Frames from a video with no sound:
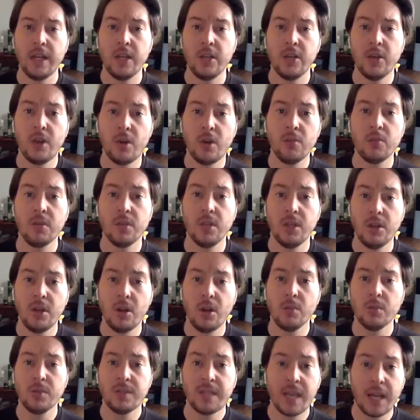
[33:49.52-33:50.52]
you
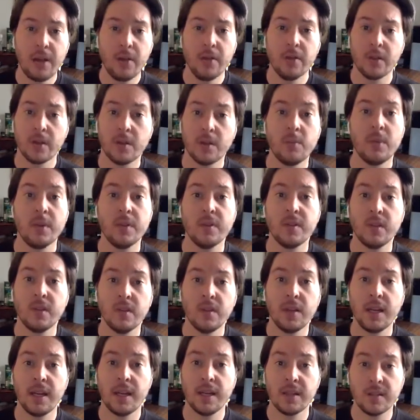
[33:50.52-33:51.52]
don't tell them until
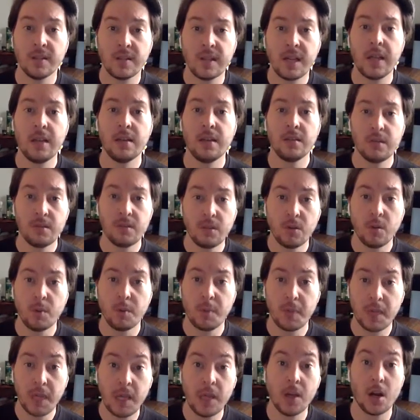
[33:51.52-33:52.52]
they consent to
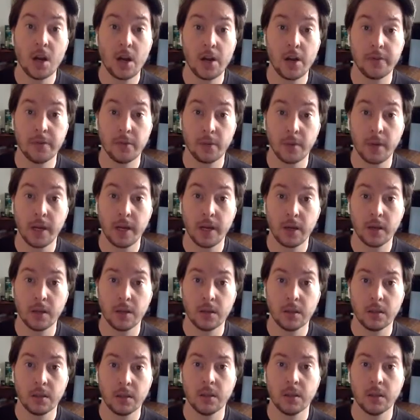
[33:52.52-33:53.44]
it being off the record.